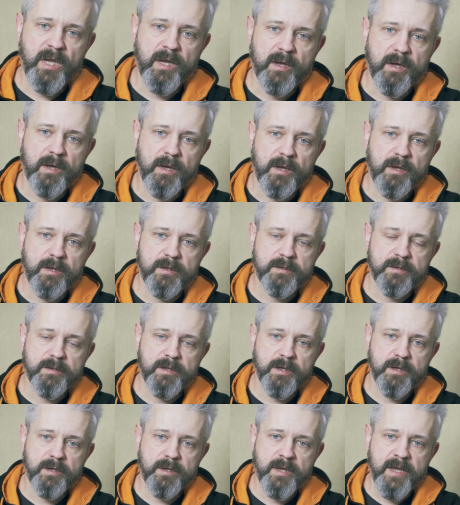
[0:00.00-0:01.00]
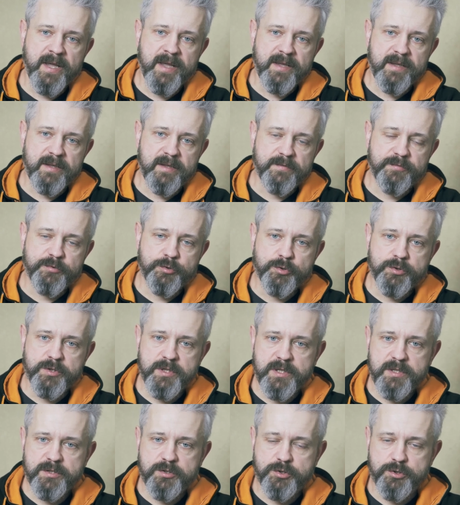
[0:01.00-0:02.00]
And if you
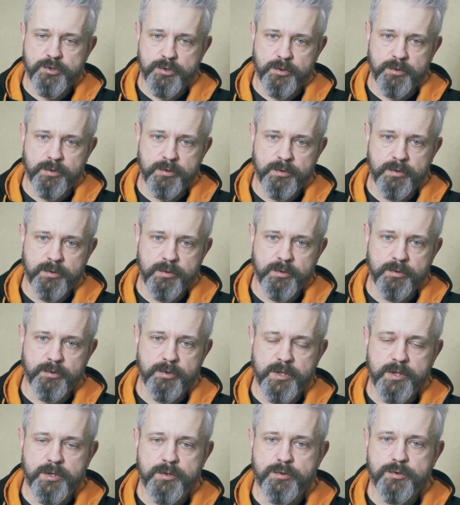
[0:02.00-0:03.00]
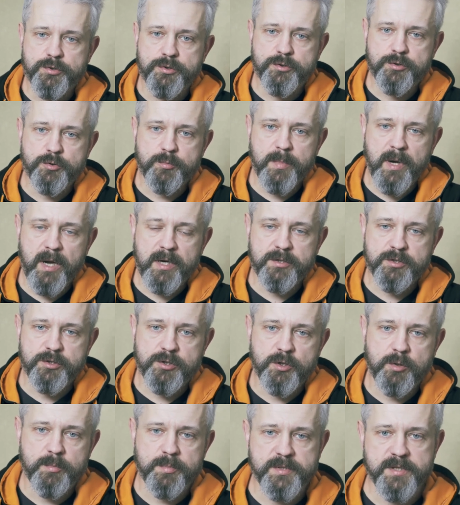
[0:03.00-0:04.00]
need to, you can use two
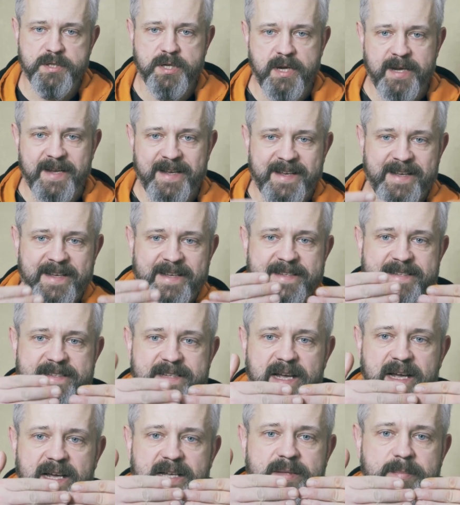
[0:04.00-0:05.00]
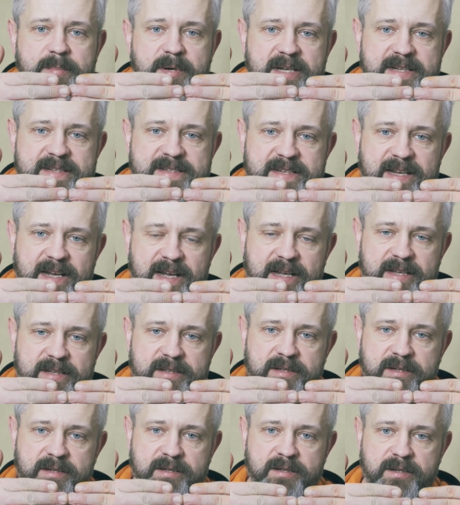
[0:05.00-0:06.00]
backdrops side by
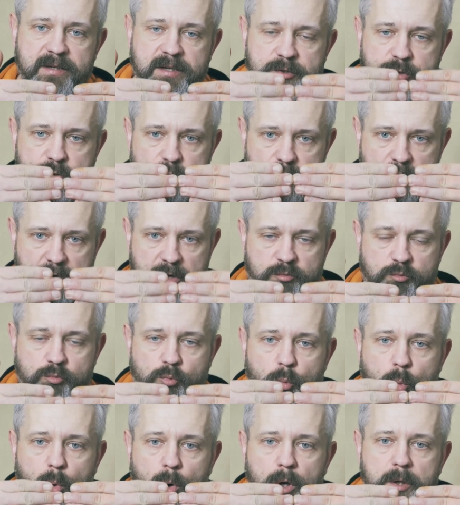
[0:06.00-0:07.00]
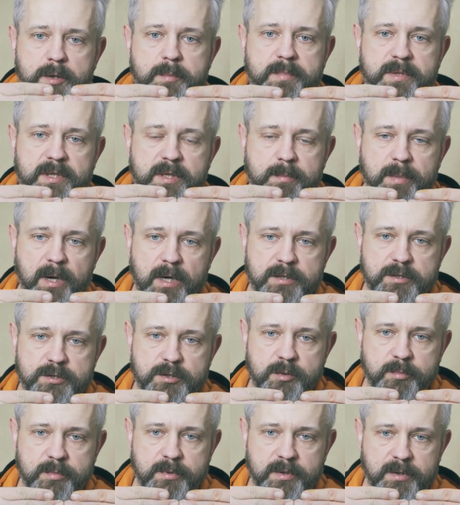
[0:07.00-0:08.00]
side and you have one big
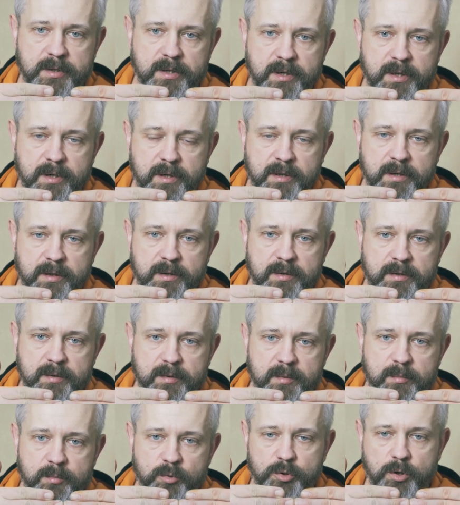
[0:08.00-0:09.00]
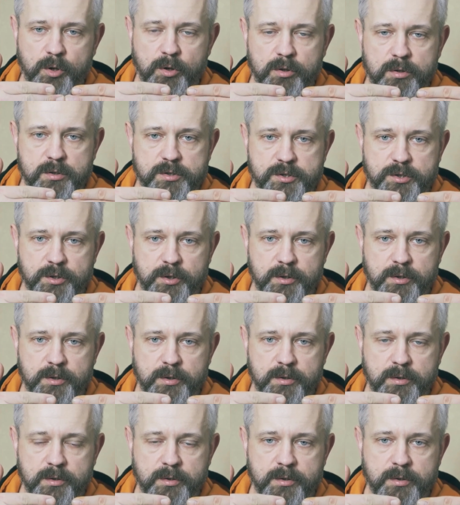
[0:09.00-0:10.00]
backdrop. But
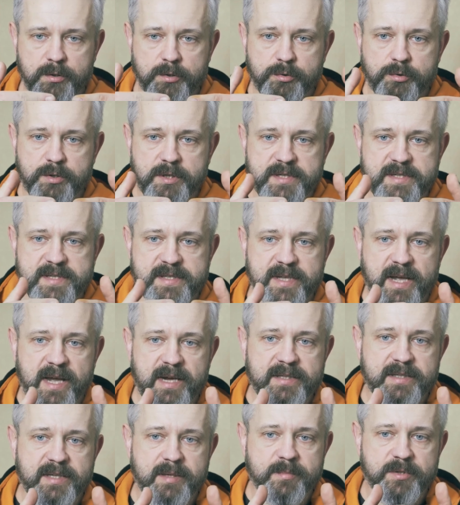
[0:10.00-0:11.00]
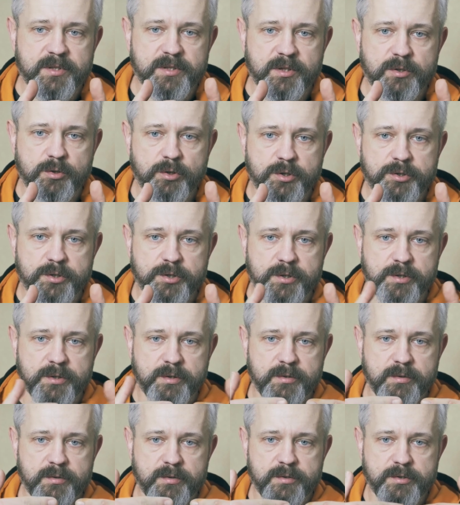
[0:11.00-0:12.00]
also, you can stack them in the corner.
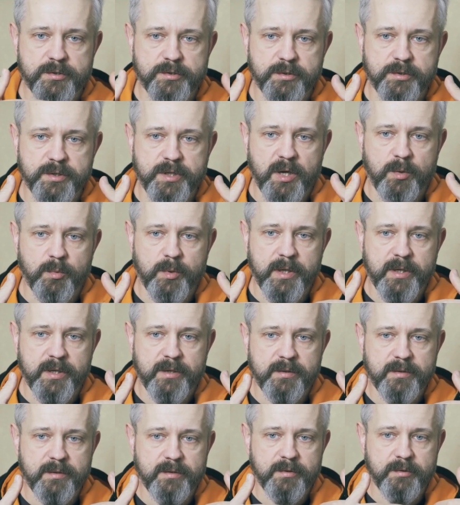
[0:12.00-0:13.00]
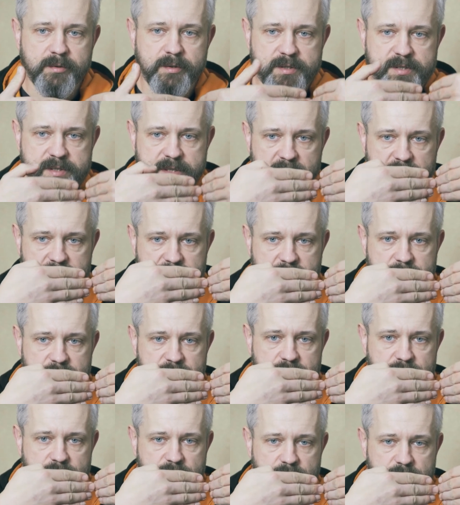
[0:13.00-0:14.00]
So that way, you can stack them
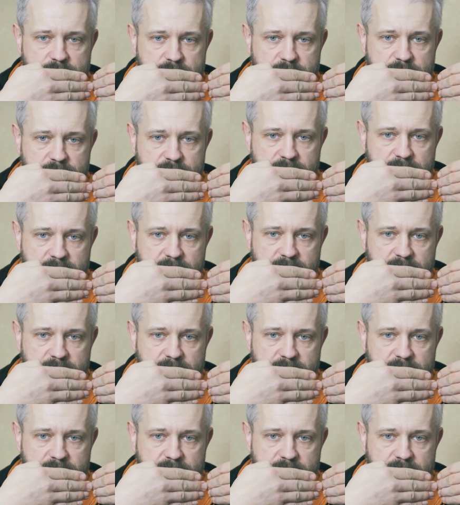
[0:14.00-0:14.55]
in the corner